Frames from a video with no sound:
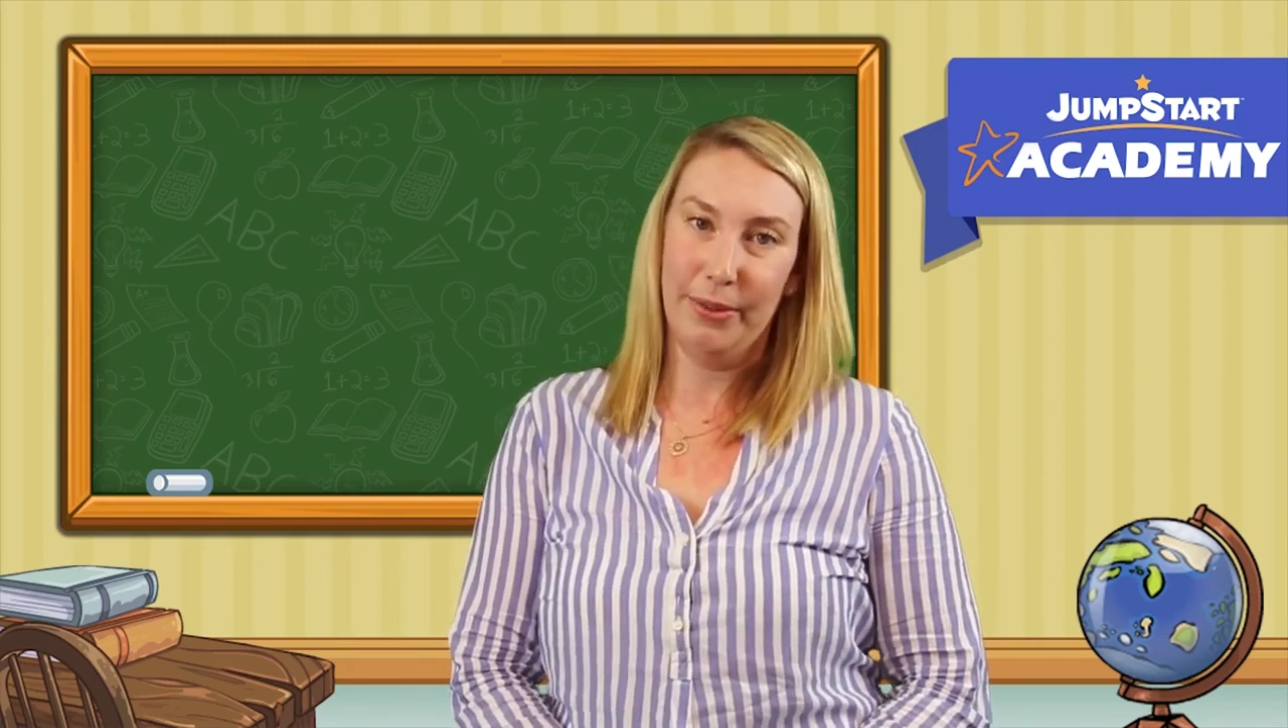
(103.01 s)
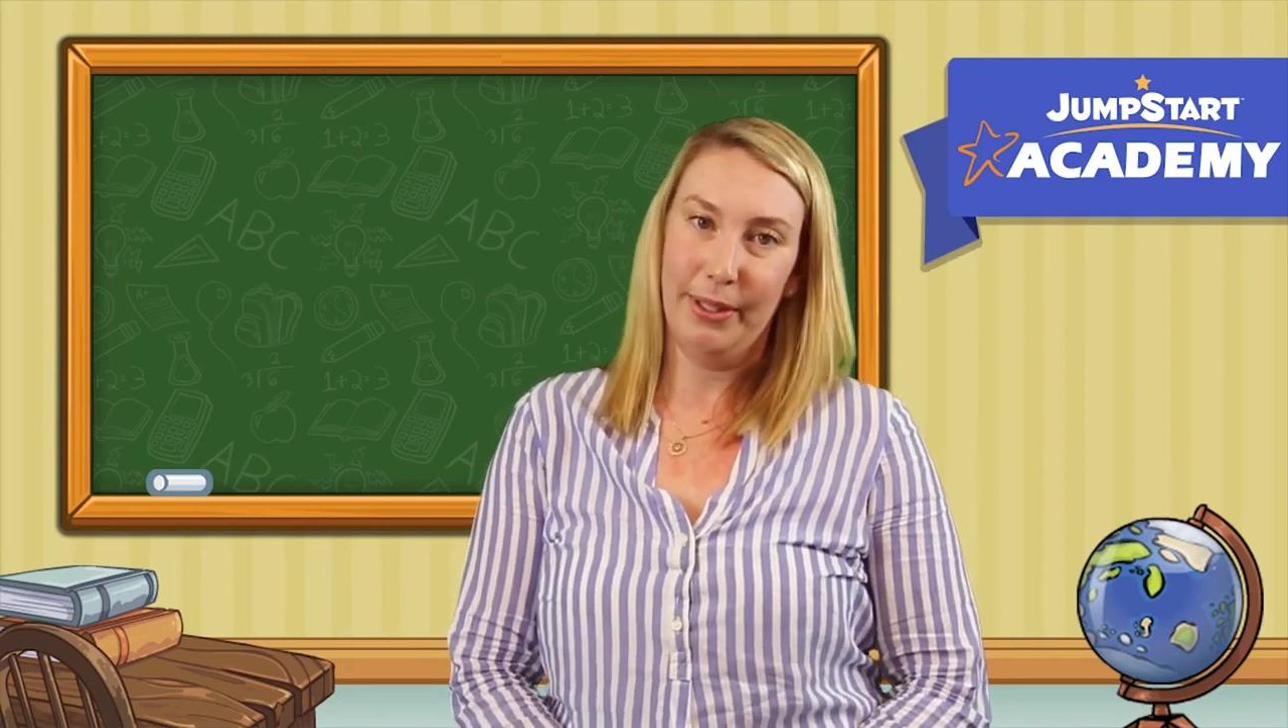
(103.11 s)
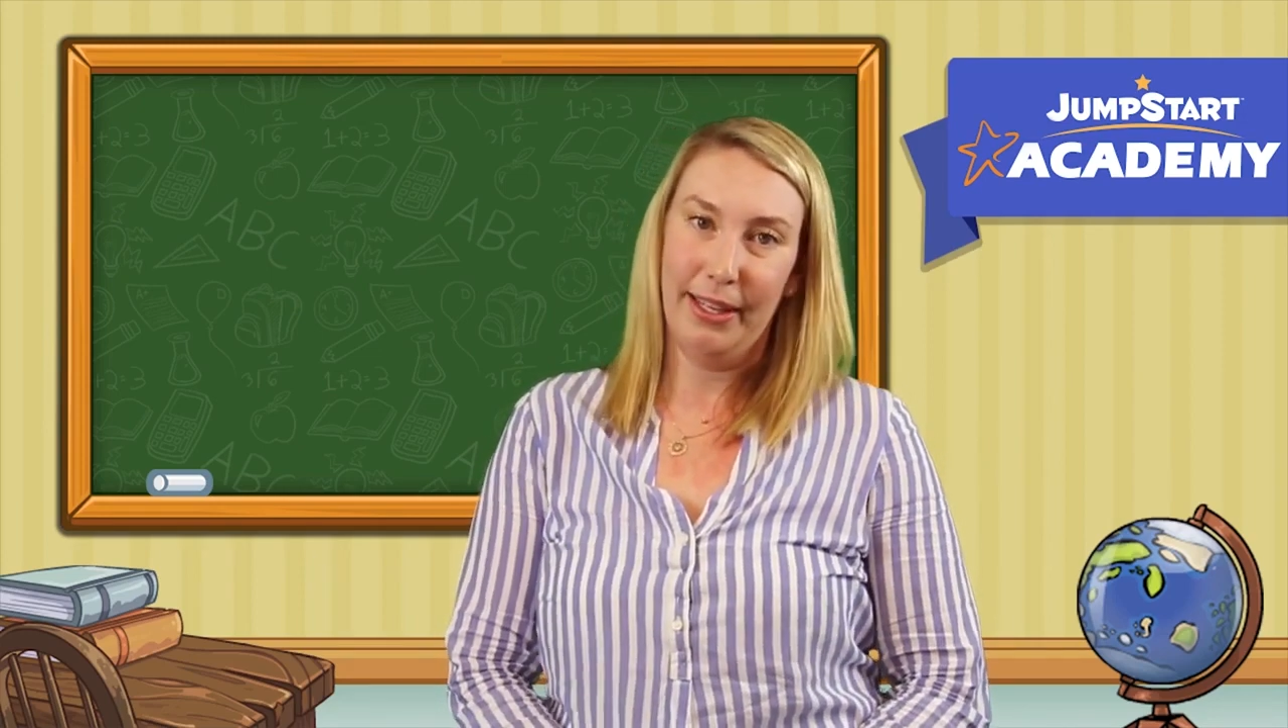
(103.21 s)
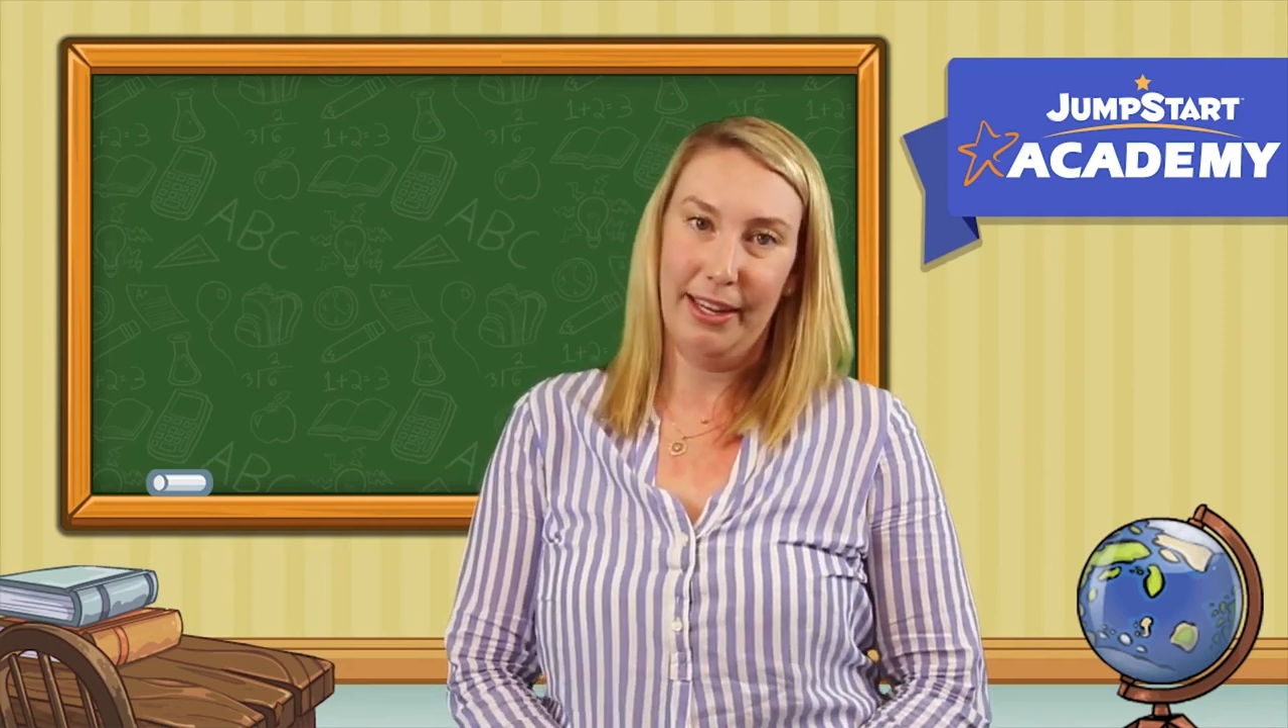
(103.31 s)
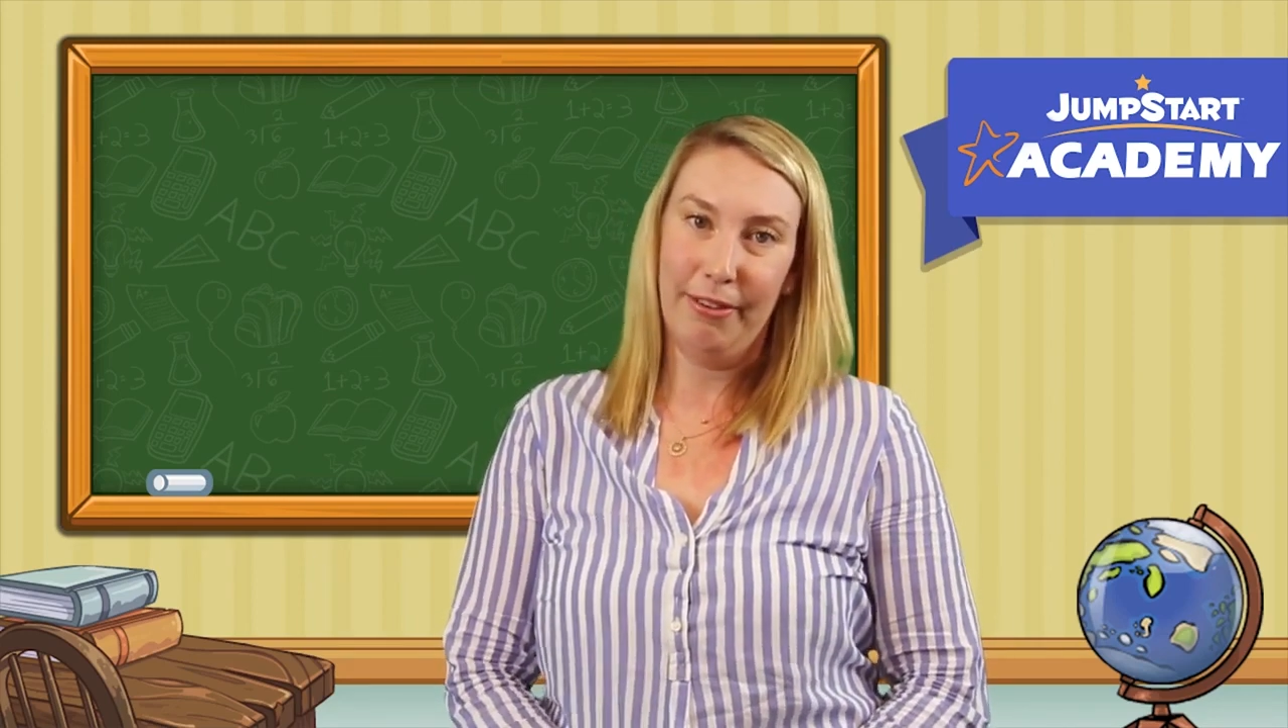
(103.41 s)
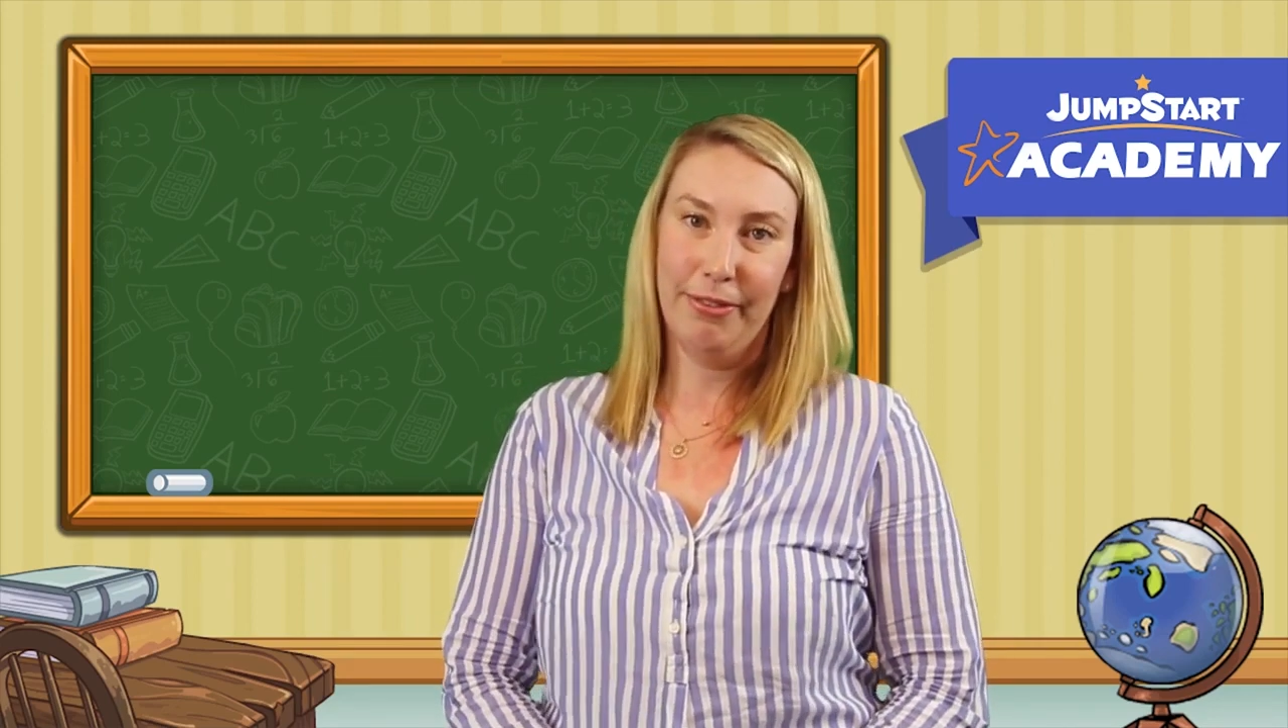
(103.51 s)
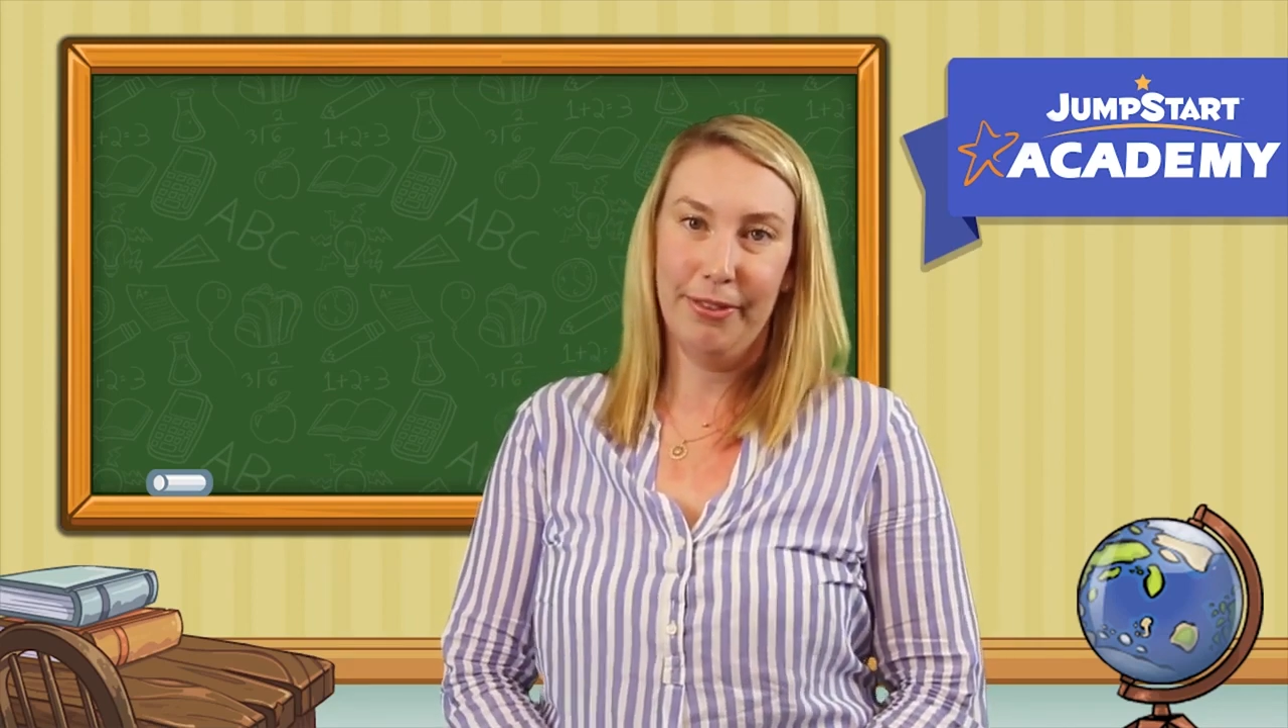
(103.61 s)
do in life.